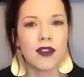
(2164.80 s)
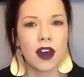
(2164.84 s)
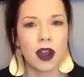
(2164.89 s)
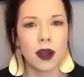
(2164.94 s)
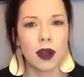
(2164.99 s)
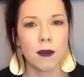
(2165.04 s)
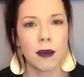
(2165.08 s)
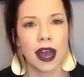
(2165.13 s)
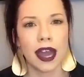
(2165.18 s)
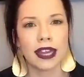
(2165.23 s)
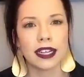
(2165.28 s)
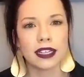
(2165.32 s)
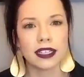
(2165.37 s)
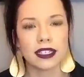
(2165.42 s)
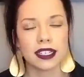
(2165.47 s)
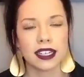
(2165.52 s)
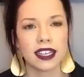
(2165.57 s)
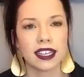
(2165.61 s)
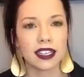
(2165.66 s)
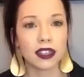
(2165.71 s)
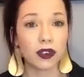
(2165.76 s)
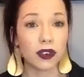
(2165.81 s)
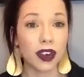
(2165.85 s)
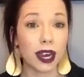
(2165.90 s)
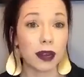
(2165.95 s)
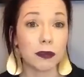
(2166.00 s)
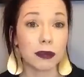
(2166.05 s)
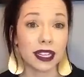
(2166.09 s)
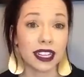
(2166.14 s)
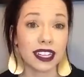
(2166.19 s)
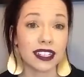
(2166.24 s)
our mind isn't in the
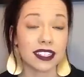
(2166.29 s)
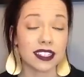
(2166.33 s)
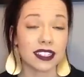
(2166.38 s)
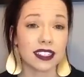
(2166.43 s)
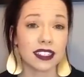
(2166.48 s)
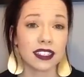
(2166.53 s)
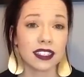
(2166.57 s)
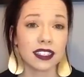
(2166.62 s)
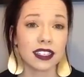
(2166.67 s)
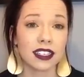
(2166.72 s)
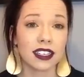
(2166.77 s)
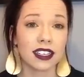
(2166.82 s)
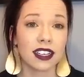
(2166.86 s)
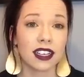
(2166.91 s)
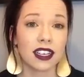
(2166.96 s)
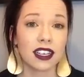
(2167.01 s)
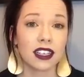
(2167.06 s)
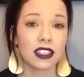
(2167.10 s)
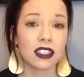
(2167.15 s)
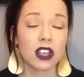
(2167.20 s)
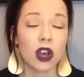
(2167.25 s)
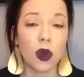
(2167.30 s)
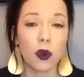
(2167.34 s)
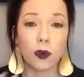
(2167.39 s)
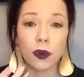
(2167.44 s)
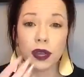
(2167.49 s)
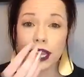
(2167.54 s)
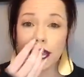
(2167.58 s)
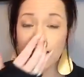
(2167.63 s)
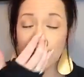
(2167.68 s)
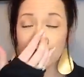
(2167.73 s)
right place. So
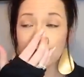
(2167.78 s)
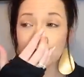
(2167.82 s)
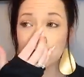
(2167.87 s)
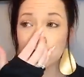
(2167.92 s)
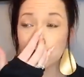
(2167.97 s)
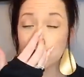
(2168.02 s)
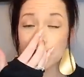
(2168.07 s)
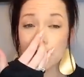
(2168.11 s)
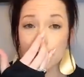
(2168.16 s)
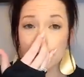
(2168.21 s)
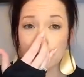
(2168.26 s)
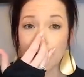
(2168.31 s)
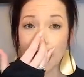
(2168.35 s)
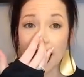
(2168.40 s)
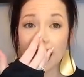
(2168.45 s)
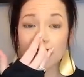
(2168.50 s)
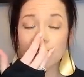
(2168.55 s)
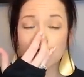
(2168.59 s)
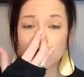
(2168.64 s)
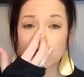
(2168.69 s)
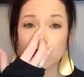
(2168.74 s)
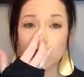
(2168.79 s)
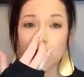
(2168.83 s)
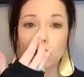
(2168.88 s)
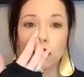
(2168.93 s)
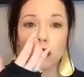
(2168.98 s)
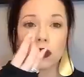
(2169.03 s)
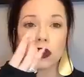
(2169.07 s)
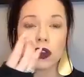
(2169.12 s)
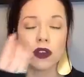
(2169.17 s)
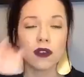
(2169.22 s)
we have to get back
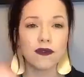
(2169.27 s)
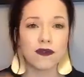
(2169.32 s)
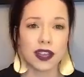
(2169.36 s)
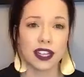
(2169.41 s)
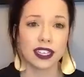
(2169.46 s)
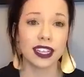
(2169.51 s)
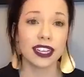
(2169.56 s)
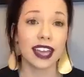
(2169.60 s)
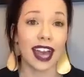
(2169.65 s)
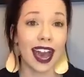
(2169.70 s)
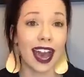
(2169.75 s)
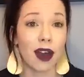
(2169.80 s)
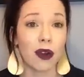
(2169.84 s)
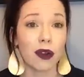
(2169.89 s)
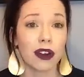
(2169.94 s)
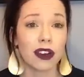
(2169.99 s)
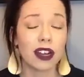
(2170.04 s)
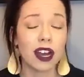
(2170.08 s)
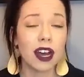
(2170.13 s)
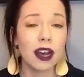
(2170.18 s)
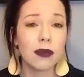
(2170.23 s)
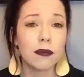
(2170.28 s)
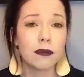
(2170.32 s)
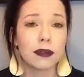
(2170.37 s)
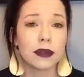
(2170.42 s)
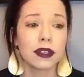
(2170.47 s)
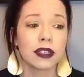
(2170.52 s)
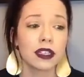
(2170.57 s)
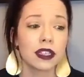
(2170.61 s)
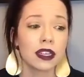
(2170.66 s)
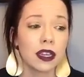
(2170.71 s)
to filling our cup
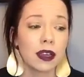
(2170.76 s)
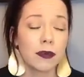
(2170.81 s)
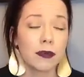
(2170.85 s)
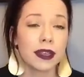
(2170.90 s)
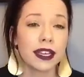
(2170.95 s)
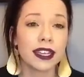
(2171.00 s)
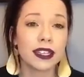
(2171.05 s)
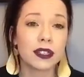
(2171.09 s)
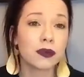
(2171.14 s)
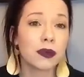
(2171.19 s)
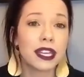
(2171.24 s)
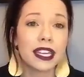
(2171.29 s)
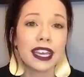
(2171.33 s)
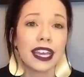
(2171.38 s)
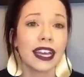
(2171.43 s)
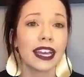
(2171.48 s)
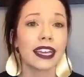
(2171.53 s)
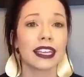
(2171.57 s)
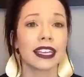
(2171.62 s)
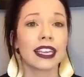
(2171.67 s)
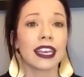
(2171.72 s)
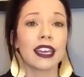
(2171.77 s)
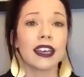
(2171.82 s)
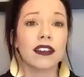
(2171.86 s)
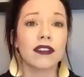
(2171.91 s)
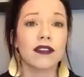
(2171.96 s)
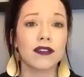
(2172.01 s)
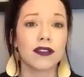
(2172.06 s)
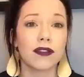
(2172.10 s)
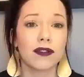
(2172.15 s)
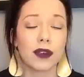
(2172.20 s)
because we can't
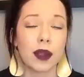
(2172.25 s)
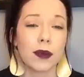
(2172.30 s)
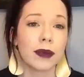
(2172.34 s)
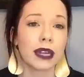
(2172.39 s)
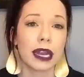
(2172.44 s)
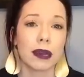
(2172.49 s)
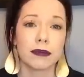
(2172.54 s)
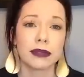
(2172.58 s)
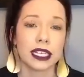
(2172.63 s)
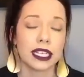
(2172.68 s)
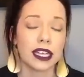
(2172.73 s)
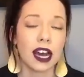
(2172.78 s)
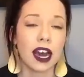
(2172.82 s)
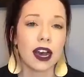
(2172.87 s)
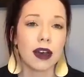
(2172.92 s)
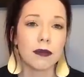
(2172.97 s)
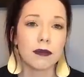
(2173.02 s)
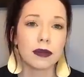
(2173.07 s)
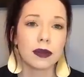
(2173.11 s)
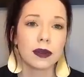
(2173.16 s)
give from an empty cup.